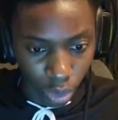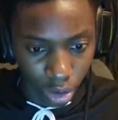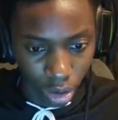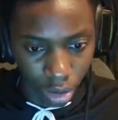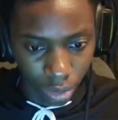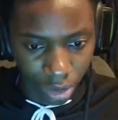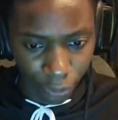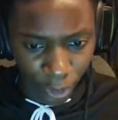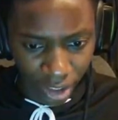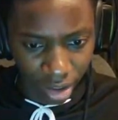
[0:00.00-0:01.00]
What the
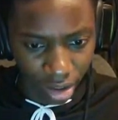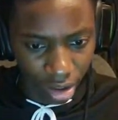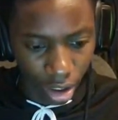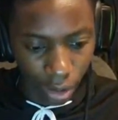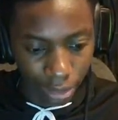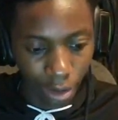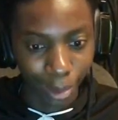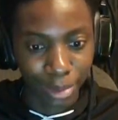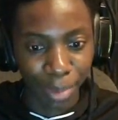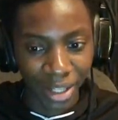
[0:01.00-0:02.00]
frick? Oh, oh,
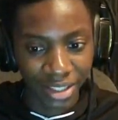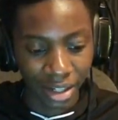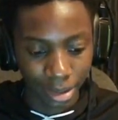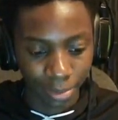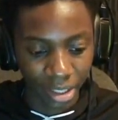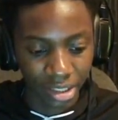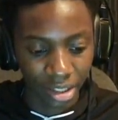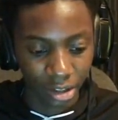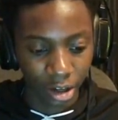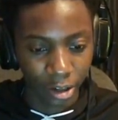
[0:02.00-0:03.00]
I'm spectating, I'm
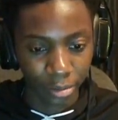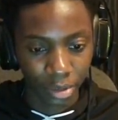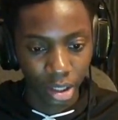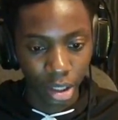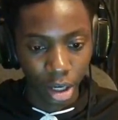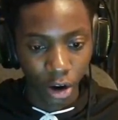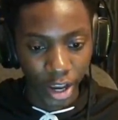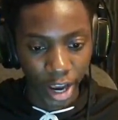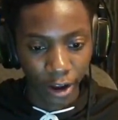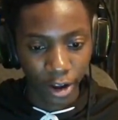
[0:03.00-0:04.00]
spectating, alright. Oh
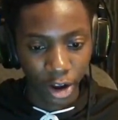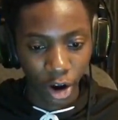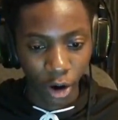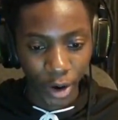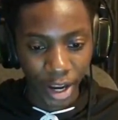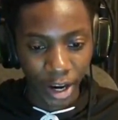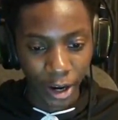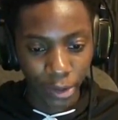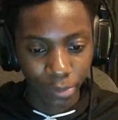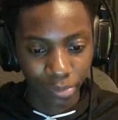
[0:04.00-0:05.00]
yeah, oh
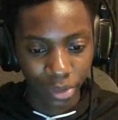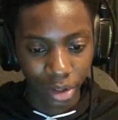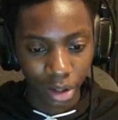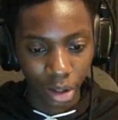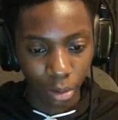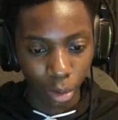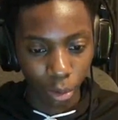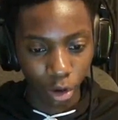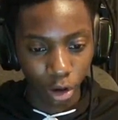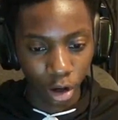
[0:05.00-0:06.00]
yeah.
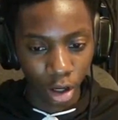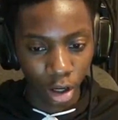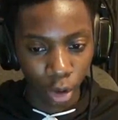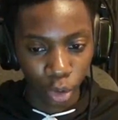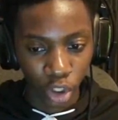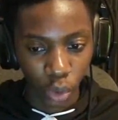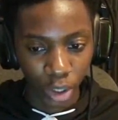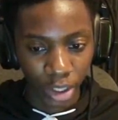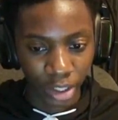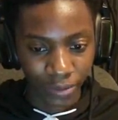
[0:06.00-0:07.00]
Uh, who's gonna
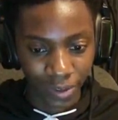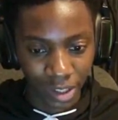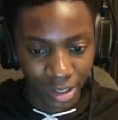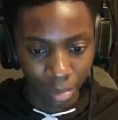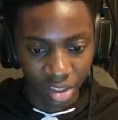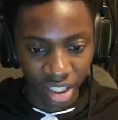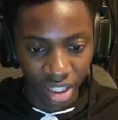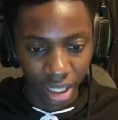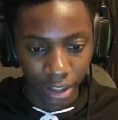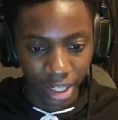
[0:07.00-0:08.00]
win? The time is
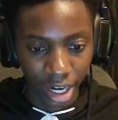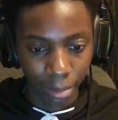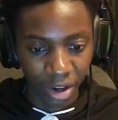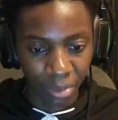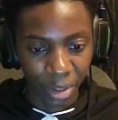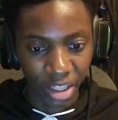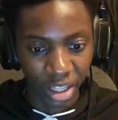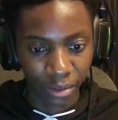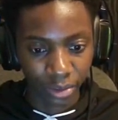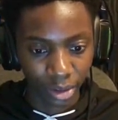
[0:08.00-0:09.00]
ticking out and they got about a minute
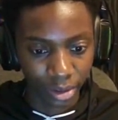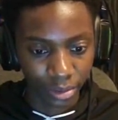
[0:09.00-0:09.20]
left.